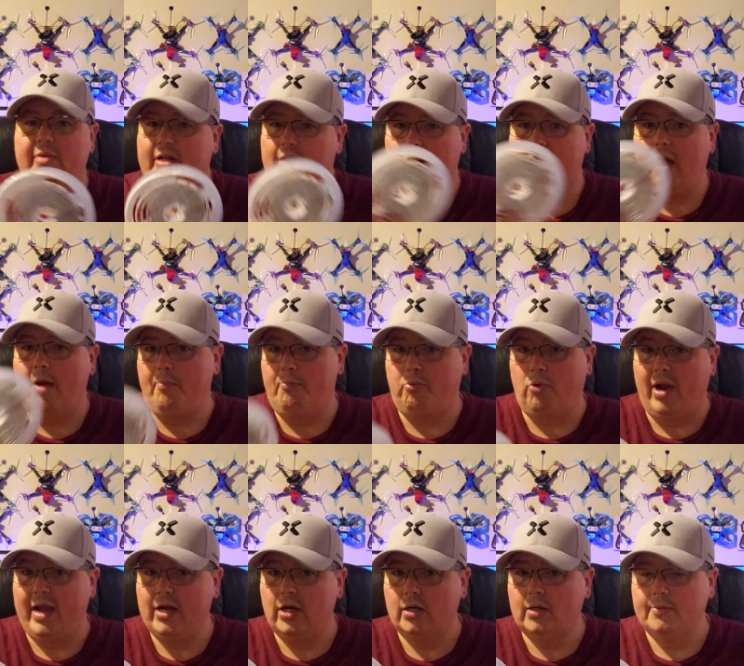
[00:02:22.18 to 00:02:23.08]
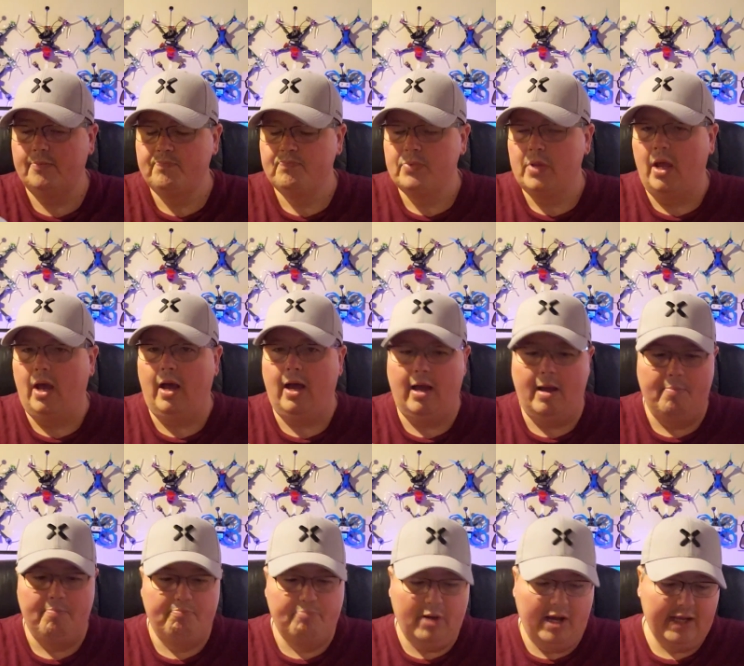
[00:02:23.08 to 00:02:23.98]
a lot brighter,
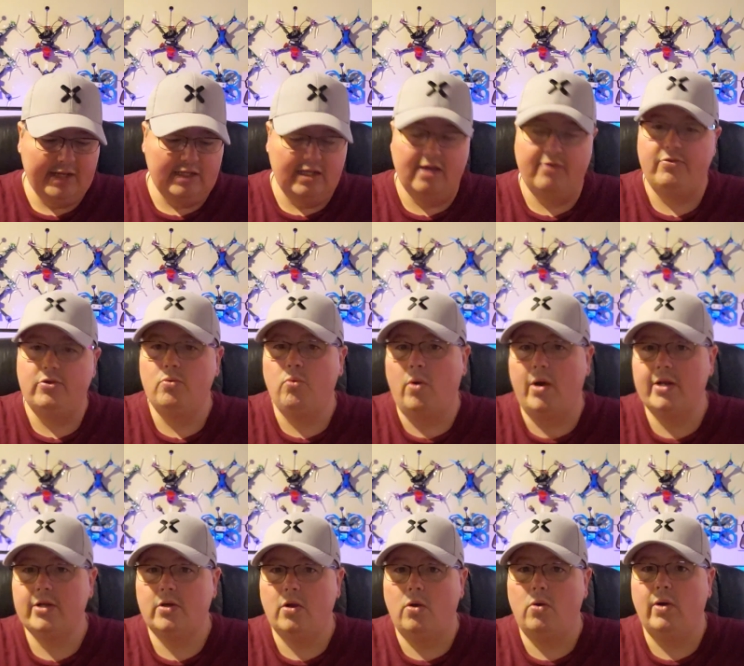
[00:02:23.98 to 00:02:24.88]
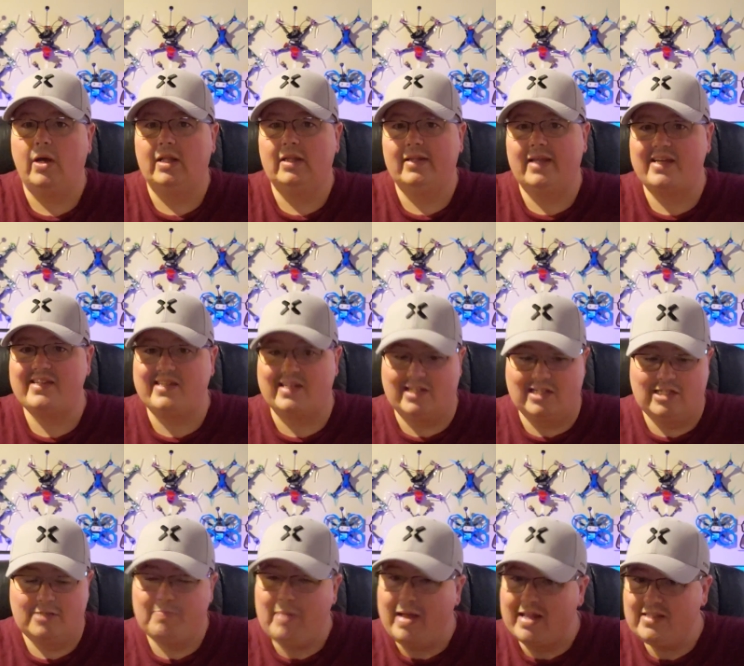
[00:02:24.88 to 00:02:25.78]
but if you want to go a less
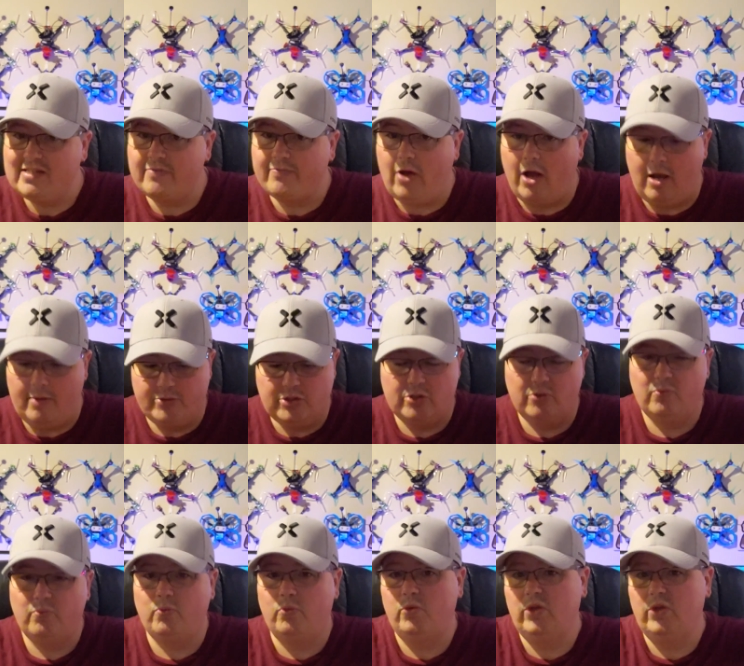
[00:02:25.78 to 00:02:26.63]
expensive option,